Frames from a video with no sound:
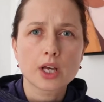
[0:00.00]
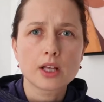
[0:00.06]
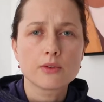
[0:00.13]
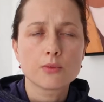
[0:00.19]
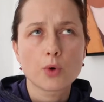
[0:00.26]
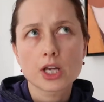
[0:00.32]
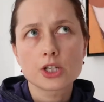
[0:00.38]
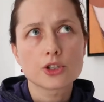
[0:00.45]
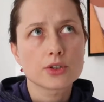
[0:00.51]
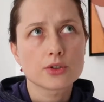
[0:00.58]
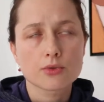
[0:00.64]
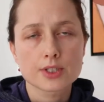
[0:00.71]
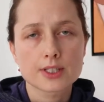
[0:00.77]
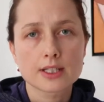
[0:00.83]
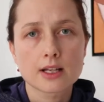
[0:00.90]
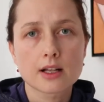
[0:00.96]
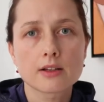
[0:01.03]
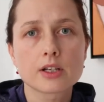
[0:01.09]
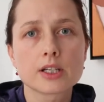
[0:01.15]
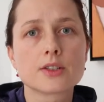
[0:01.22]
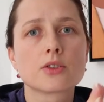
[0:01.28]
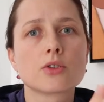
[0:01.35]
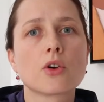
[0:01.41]
wa wages or
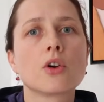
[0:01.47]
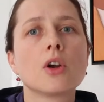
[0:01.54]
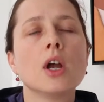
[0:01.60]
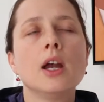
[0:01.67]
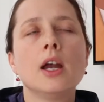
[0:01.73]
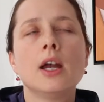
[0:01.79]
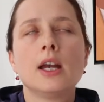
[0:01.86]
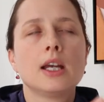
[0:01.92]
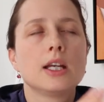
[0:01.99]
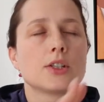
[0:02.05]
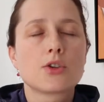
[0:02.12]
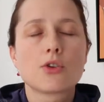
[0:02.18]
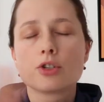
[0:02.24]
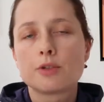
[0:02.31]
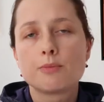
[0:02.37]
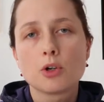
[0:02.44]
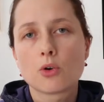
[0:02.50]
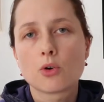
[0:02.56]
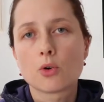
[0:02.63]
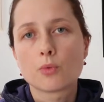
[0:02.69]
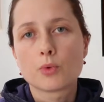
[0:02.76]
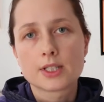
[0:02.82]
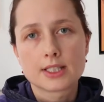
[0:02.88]
salaries so it's going to be
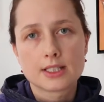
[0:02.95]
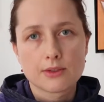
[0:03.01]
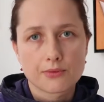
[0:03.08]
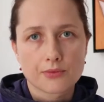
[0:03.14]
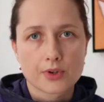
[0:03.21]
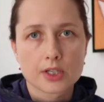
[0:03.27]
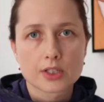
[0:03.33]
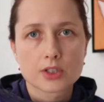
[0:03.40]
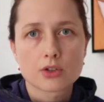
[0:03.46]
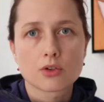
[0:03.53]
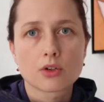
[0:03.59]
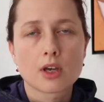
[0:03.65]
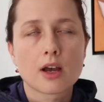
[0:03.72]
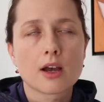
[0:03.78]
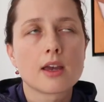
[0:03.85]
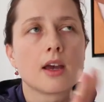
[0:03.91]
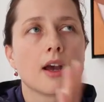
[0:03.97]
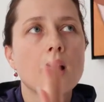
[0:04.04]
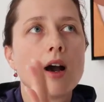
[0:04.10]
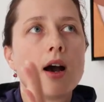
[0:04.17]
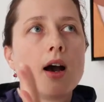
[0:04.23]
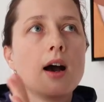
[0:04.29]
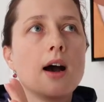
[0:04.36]
always different okay
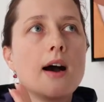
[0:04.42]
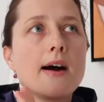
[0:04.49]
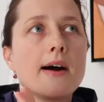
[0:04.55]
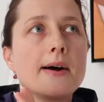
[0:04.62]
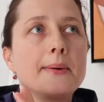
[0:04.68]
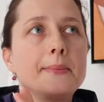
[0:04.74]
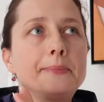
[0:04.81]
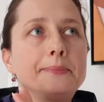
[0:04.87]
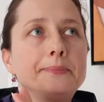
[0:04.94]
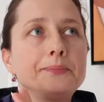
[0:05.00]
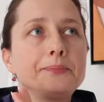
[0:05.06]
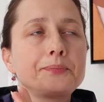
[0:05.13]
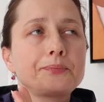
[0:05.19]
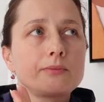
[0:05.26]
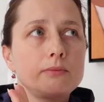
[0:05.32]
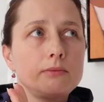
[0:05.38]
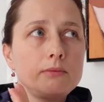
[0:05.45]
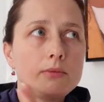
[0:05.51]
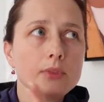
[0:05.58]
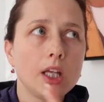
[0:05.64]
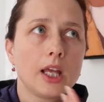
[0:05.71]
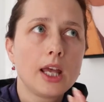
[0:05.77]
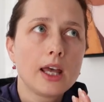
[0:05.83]
um
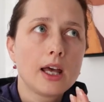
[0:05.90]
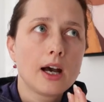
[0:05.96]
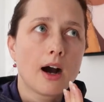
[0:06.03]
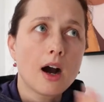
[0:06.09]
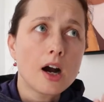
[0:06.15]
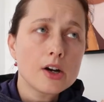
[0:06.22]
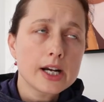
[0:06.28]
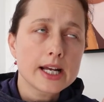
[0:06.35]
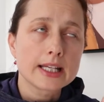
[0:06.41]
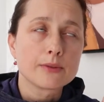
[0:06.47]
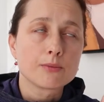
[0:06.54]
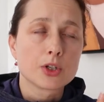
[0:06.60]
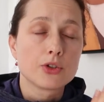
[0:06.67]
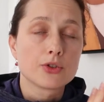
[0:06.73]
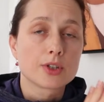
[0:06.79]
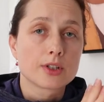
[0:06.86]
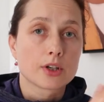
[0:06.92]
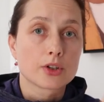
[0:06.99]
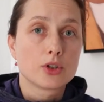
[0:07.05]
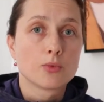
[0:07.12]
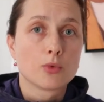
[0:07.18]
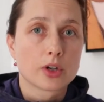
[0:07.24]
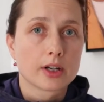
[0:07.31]
rn when you
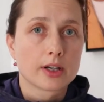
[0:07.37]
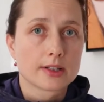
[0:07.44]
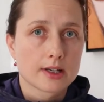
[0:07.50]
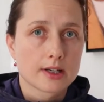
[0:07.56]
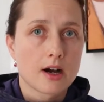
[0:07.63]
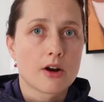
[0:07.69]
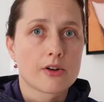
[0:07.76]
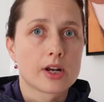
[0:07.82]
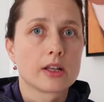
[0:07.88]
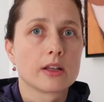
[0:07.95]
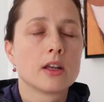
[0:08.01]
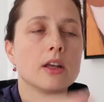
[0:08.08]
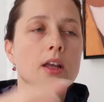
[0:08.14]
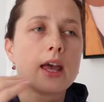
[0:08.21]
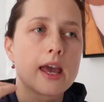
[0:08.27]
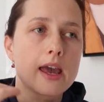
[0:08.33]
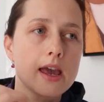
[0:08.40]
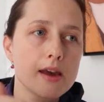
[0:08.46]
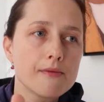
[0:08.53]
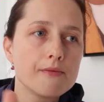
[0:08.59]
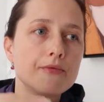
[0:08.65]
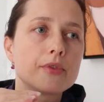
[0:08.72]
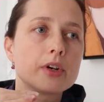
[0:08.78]
start to work as rn
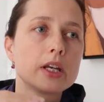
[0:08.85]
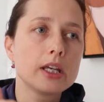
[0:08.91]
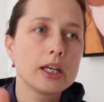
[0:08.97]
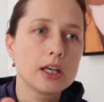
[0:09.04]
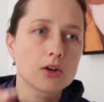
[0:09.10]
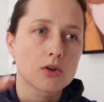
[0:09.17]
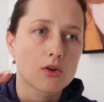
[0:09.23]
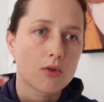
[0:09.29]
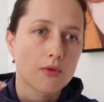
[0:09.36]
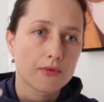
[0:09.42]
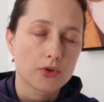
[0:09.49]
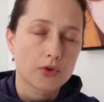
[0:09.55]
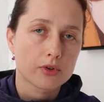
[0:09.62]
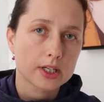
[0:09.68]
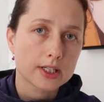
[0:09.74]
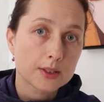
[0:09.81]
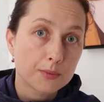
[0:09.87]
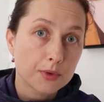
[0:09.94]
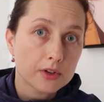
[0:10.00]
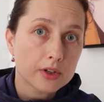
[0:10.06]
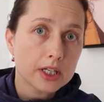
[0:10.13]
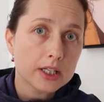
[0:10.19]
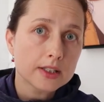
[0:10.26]
every year of your
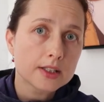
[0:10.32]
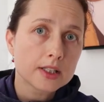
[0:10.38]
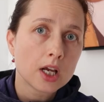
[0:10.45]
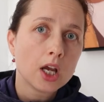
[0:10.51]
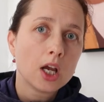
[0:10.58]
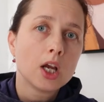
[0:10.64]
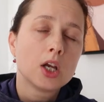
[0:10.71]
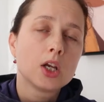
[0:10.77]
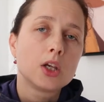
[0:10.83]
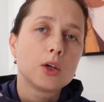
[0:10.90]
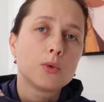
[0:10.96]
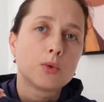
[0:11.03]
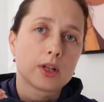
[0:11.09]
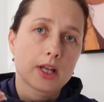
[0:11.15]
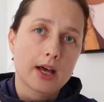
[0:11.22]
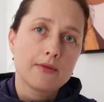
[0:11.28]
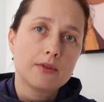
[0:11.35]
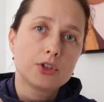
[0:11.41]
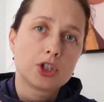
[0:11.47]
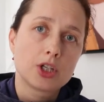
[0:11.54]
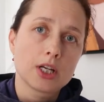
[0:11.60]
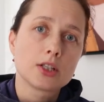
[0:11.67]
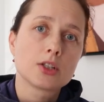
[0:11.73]
experience you will have a
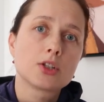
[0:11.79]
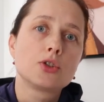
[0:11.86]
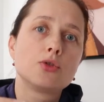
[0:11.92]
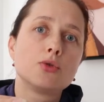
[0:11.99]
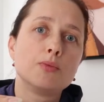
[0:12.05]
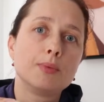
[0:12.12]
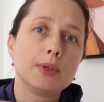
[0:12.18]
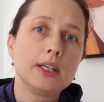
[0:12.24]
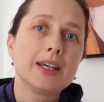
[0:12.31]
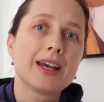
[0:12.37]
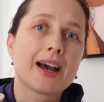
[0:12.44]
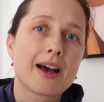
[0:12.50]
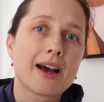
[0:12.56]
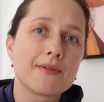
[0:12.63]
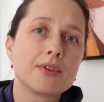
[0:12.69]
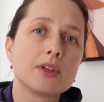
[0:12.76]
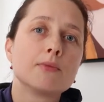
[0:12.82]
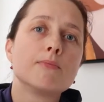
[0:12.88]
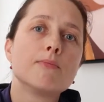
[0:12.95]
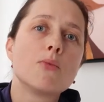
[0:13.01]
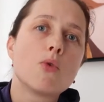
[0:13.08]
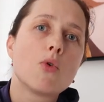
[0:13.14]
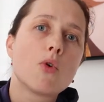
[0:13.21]
chance to be having
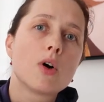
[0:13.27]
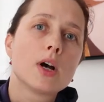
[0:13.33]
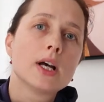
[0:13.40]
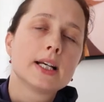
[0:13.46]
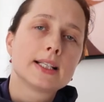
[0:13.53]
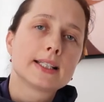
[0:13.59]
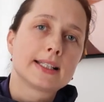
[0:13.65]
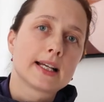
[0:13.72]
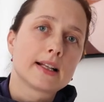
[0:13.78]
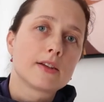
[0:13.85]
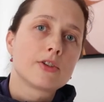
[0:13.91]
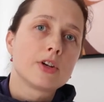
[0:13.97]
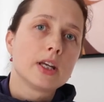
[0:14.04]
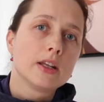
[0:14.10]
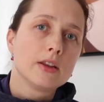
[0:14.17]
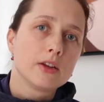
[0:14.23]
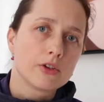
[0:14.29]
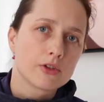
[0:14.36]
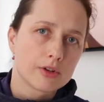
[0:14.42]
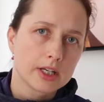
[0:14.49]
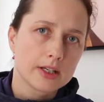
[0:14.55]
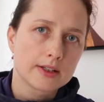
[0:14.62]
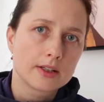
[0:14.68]
more salary
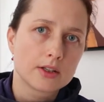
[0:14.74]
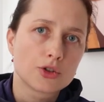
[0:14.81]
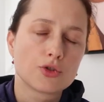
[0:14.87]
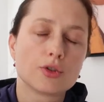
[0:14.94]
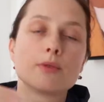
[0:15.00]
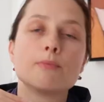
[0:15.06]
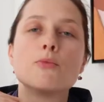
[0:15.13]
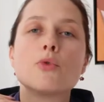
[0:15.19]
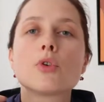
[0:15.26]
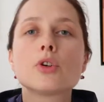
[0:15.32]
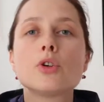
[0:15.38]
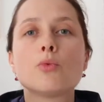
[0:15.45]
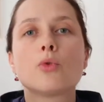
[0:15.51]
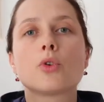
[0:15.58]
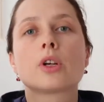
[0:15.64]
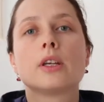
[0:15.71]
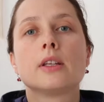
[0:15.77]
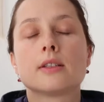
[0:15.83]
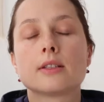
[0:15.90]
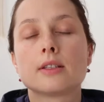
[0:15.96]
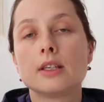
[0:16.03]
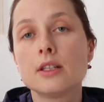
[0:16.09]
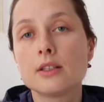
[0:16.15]
increase so the more you work in
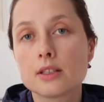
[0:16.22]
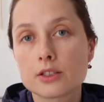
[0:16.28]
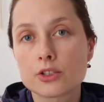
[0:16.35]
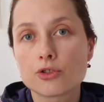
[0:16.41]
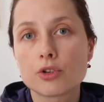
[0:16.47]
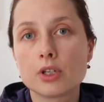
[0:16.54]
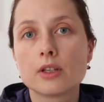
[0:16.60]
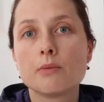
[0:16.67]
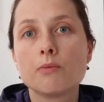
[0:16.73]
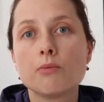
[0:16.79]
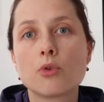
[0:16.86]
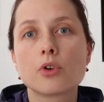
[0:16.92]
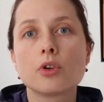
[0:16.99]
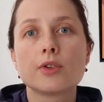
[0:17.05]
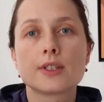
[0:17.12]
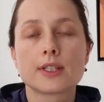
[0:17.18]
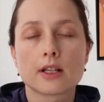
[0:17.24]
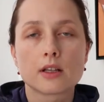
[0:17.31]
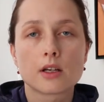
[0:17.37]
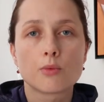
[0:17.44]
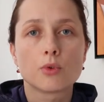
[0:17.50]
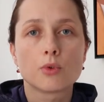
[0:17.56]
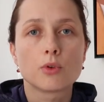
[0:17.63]
the industry the more your
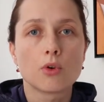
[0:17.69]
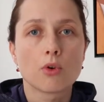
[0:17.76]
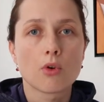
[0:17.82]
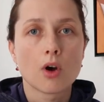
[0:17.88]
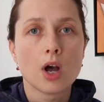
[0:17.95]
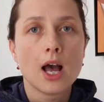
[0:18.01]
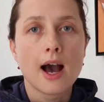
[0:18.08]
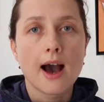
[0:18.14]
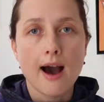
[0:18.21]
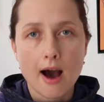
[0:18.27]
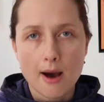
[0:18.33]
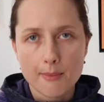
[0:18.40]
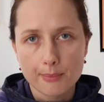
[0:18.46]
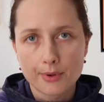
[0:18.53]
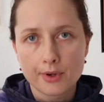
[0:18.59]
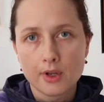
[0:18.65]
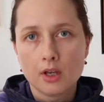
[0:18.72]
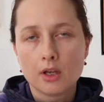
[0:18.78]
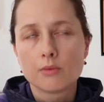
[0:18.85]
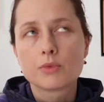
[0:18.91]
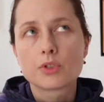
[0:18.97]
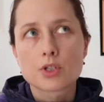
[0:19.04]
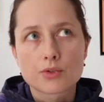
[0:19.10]
salary will go up
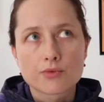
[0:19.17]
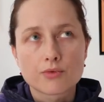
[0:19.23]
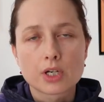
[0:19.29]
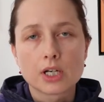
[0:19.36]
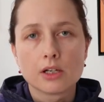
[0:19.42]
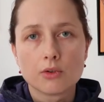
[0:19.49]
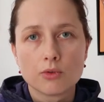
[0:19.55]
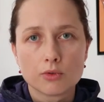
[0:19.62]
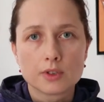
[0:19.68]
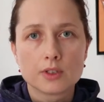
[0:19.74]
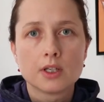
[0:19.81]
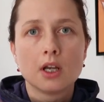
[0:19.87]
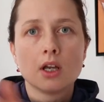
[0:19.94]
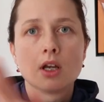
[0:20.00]
which is really good